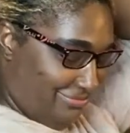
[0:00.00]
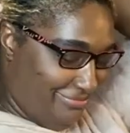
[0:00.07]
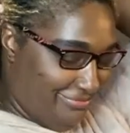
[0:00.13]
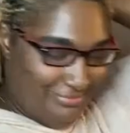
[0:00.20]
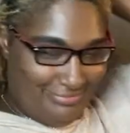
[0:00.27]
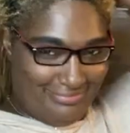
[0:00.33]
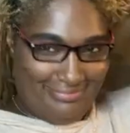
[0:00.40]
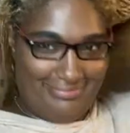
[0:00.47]

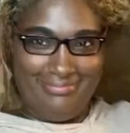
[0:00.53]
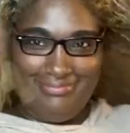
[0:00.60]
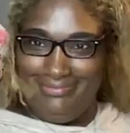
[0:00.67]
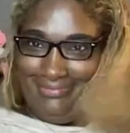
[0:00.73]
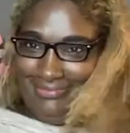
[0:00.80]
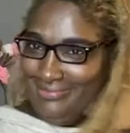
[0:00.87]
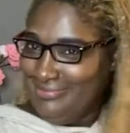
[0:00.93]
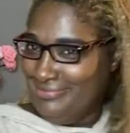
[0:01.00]

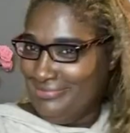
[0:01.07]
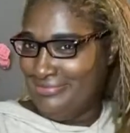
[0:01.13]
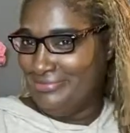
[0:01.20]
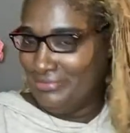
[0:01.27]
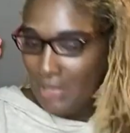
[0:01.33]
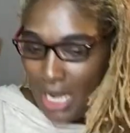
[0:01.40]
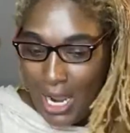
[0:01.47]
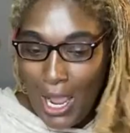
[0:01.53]

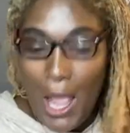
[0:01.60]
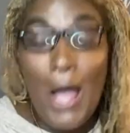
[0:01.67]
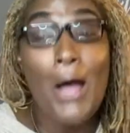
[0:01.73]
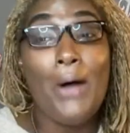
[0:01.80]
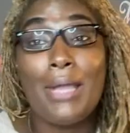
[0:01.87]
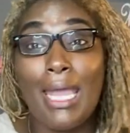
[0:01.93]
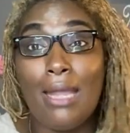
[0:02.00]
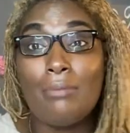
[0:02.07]

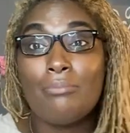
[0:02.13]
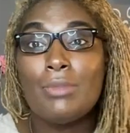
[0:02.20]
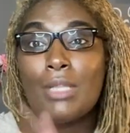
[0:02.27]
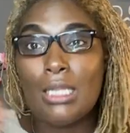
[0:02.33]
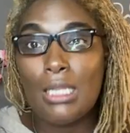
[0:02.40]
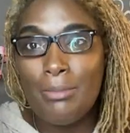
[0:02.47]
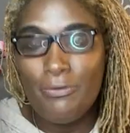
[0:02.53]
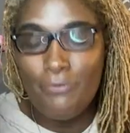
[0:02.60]
Okay,
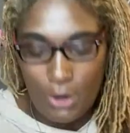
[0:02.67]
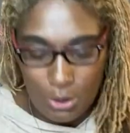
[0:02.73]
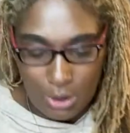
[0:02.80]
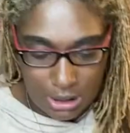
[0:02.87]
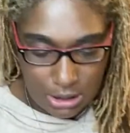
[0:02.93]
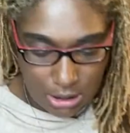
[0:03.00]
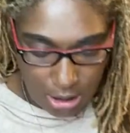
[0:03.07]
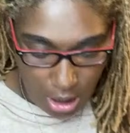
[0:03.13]
let me
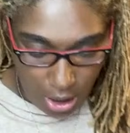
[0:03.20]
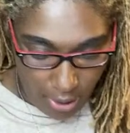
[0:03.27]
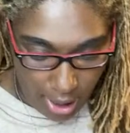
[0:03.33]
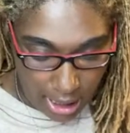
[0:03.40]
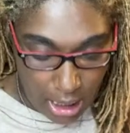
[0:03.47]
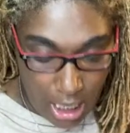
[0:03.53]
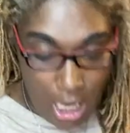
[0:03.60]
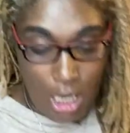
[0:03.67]
focus. All
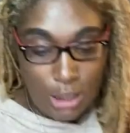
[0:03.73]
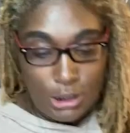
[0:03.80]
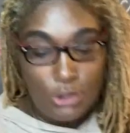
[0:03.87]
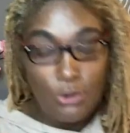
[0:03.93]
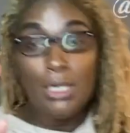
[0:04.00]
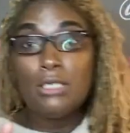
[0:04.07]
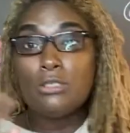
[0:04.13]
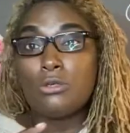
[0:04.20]
right. So
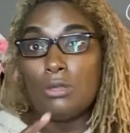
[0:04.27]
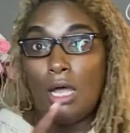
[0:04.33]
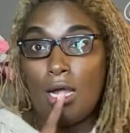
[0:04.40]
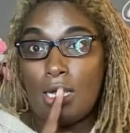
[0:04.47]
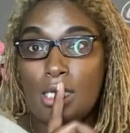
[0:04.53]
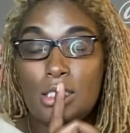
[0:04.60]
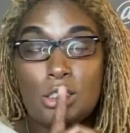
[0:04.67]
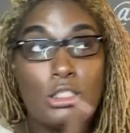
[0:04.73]

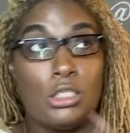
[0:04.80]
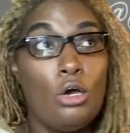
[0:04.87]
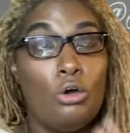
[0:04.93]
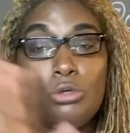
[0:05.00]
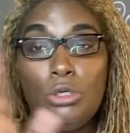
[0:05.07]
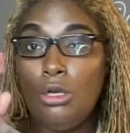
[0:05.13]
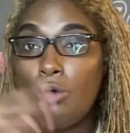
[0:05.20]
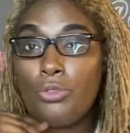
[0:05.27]
interlocking. So,
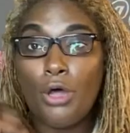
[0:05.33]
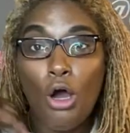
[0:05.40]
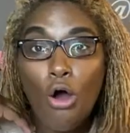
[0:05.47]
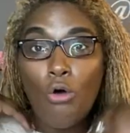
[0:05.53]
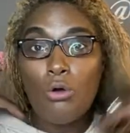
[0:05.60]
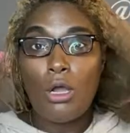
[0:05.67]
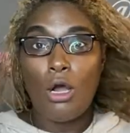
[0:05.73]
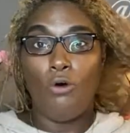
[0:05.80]
the
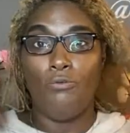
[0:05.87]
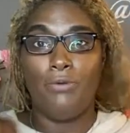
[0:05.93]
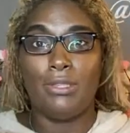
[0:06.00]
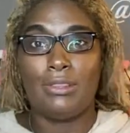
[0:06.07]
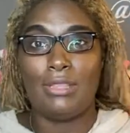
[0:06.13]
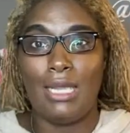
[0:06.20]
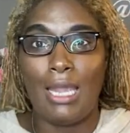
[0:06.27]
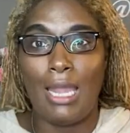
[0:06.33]
whole COVID
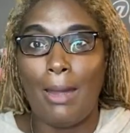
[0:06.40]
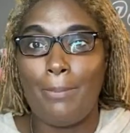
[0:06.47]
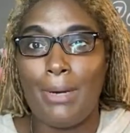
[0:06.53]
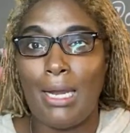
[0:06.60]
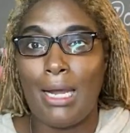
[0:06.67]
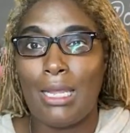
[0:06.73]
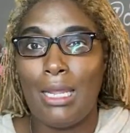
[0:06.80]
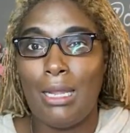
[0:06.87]
thing happened.
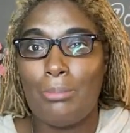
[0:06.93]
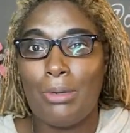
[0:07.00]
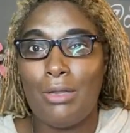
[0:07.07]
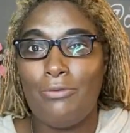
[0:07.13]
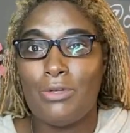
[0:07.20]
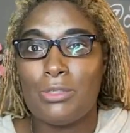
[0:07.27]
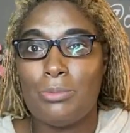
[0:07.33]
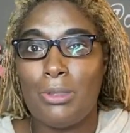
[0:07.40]
I can't believe
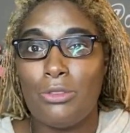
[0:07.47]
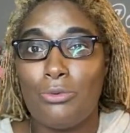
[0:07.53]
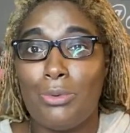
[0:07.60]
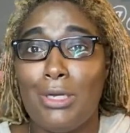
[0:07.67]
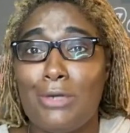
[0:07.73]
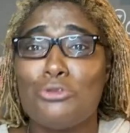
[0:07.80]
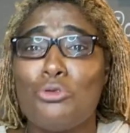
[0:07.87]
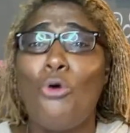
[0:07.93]
it's been 3
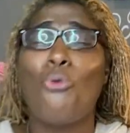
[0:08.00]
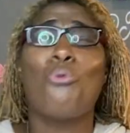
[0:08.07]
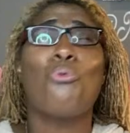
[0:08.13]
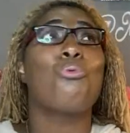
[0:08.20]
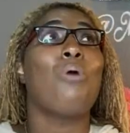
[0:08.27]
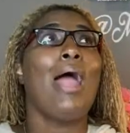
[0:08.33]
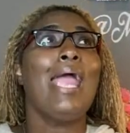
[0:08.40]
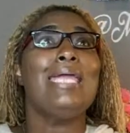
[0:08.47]
years.
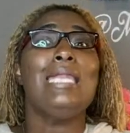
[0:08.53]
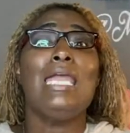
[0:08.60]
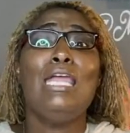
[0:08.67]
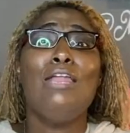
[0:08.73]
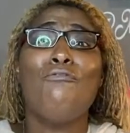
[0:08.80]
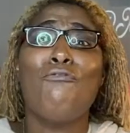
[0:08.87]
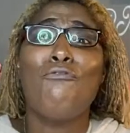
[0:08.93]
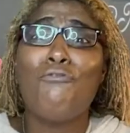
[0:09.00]
Right?
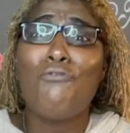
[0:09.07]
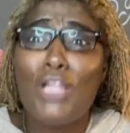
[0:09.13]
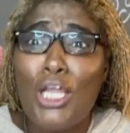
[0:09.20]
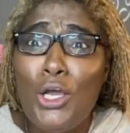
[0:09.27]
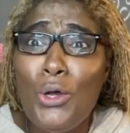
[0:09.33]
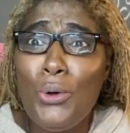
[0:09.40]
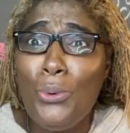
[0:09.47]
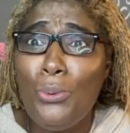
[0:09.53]
It
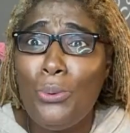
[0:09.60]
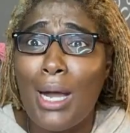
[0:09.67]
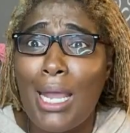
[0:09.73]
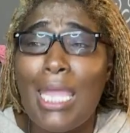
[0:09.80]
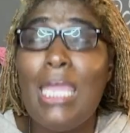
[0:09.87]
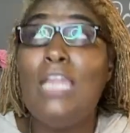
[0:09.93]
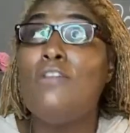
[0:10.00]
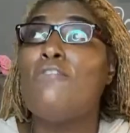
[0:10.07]
flew.
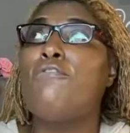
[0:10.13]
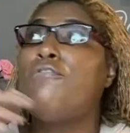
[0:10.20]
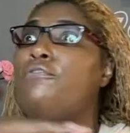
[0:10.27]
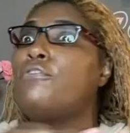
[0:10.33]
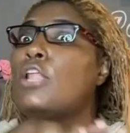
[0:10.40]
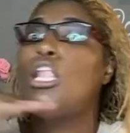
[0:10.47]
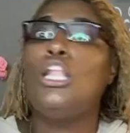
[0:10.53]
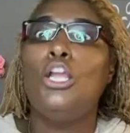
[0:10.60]
It
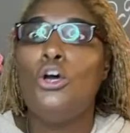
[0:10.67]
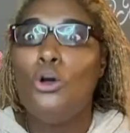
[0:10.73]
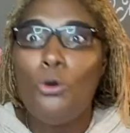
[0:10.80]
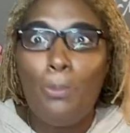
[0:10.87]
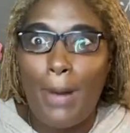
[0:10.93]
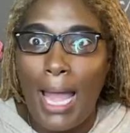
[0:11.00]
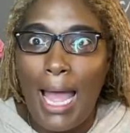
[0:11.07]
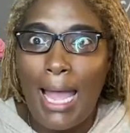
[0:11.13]
flew
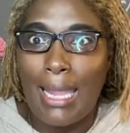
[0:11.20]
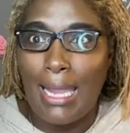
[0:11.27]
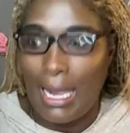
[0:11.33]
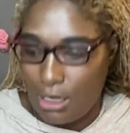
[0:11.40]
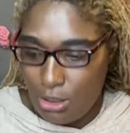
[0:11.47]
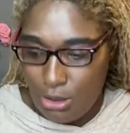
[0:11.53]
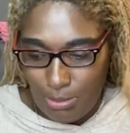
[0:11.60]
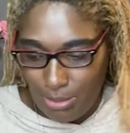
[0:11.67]
by.
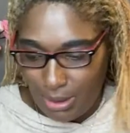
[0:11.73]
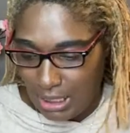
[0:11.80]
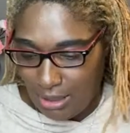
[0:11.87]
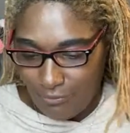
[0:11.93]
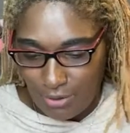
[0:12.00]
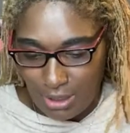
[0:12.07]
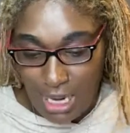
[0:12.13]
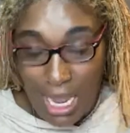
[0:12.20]
I couldn't
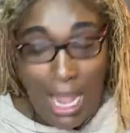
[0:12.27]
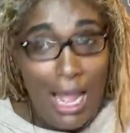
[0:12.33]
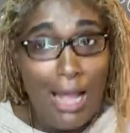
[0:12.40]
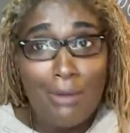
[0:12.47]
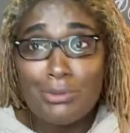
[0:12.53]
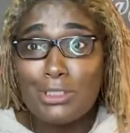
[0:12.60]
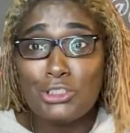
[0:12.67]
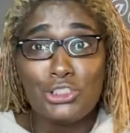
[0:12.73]
believe it.
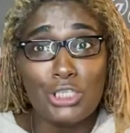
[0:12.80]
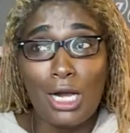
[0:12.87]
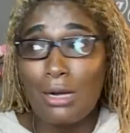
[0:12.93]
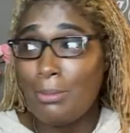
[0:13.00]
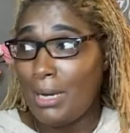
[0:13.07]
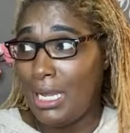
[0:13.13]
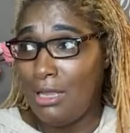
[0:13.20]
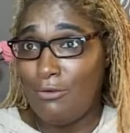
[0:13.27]
I was in
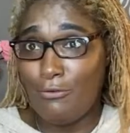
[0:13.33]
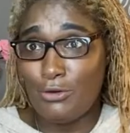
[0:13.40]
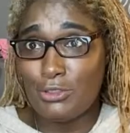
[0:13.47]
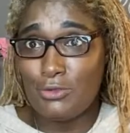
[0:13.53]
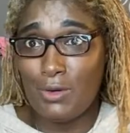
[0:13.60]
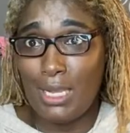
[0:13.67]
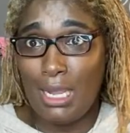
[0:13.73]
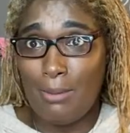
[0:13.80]
shock my
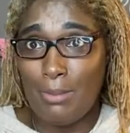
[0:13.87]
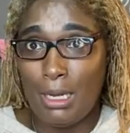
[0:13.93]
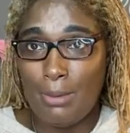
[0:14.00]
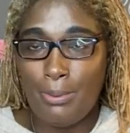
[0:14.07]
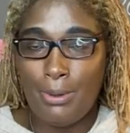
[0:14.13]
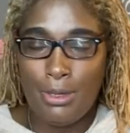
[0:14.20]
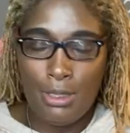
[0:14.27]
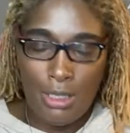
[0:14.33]
anniversary
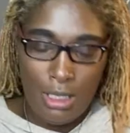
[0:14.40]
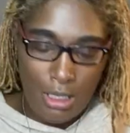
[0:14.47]
came up.